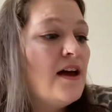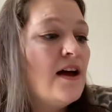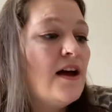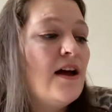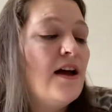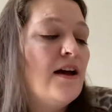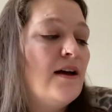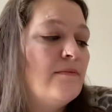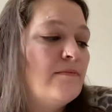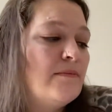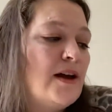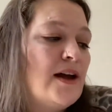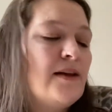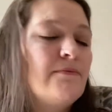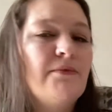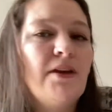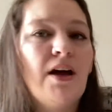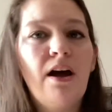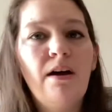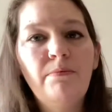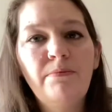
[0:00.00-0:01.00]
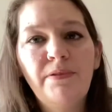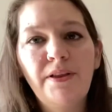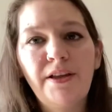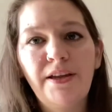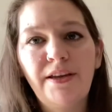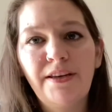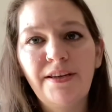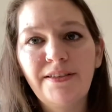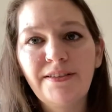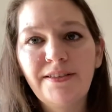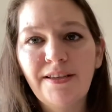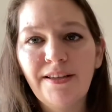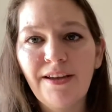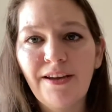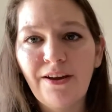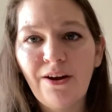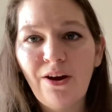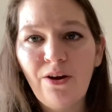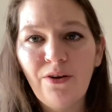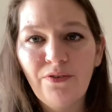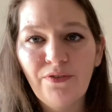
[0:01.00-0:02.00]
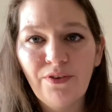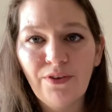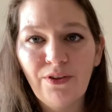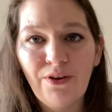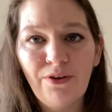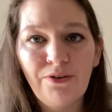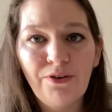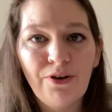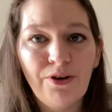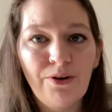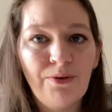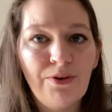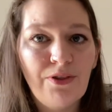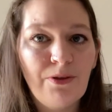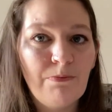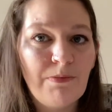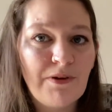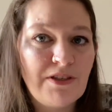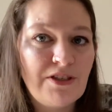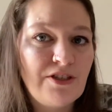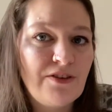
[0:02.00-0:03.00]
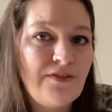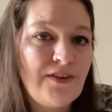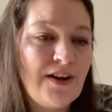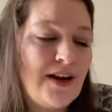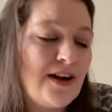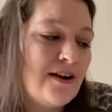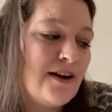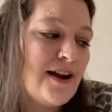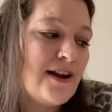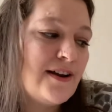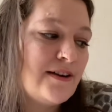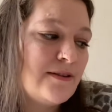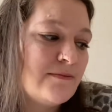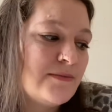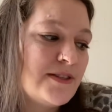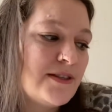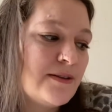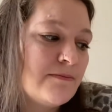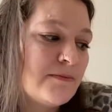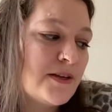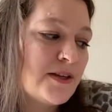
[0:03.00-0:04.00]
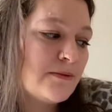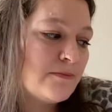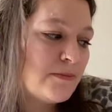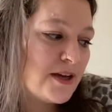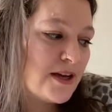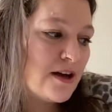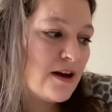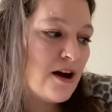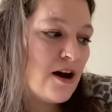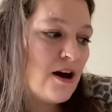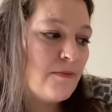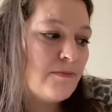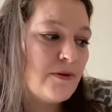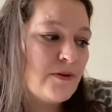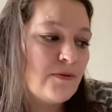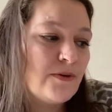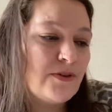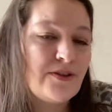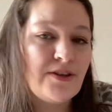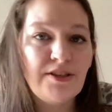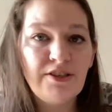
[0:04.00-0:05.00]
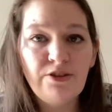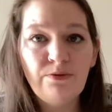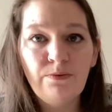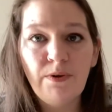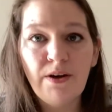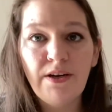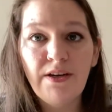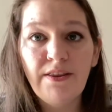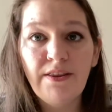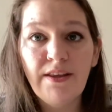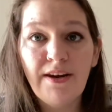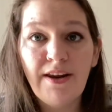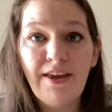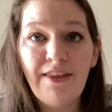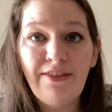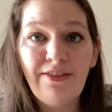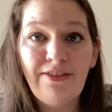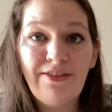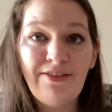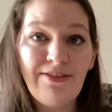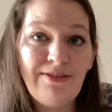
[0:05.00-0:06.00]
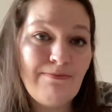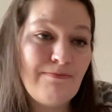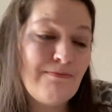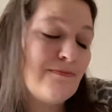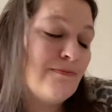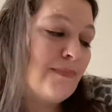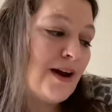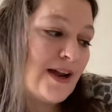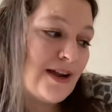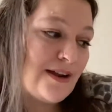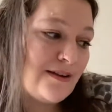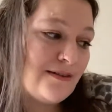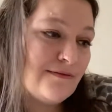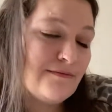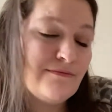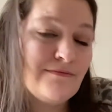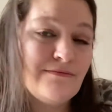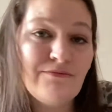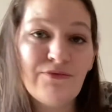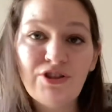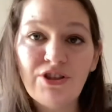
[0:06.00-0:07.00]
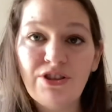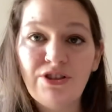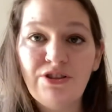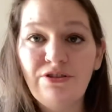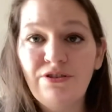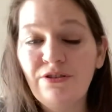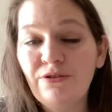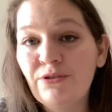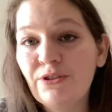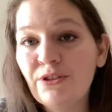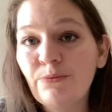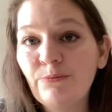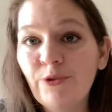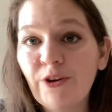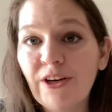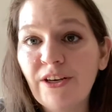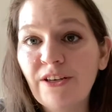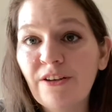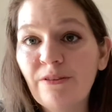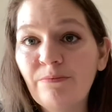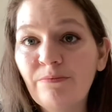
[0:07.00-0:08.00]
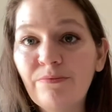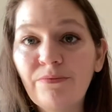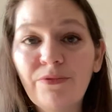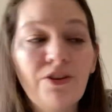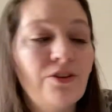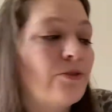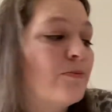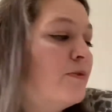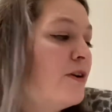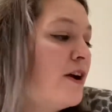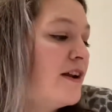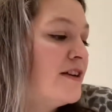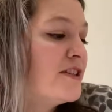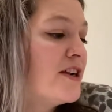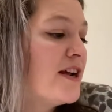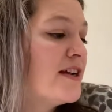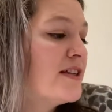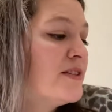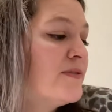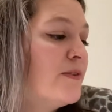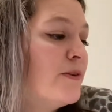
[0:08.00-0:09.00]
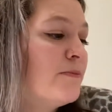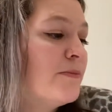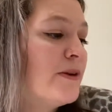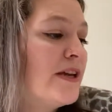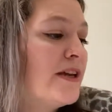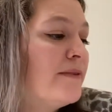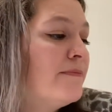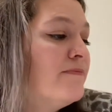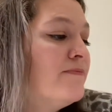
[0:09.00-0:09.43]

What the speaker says: I'm not planning to like overload her with a bunch of hair items. I'm gonna make a couple with each one, and then I might just do some random little projects for me.